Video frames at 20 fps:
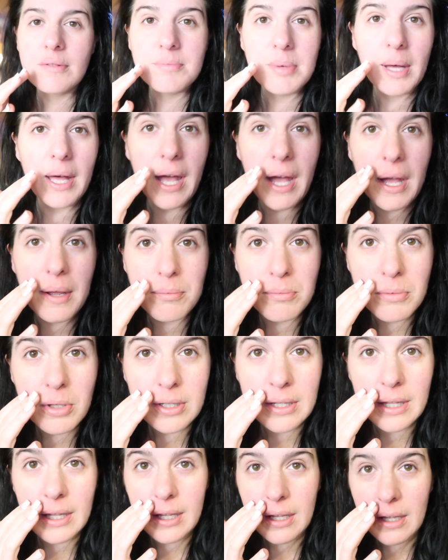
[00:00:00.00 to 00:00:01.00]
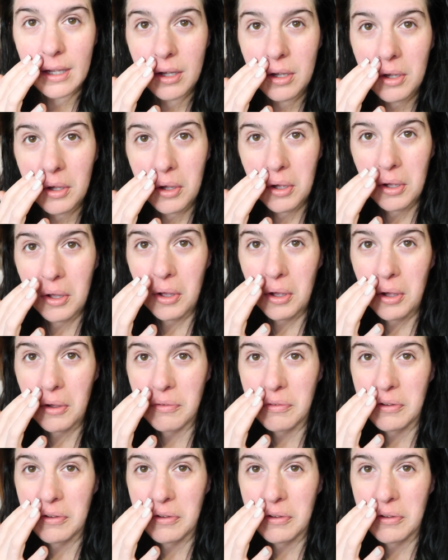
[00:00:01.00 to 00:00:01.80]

But I'm looking, I